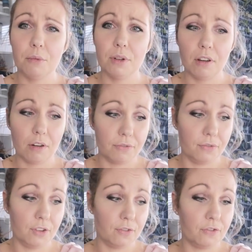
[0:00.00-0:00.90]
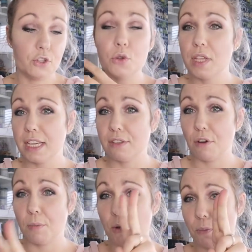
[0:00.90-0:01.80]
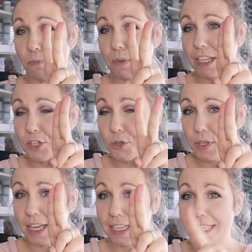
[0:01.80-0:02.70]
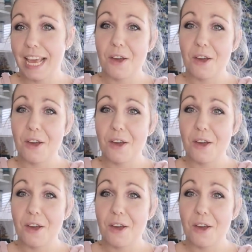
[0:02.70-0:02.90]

would love 2 things from you. 2 things.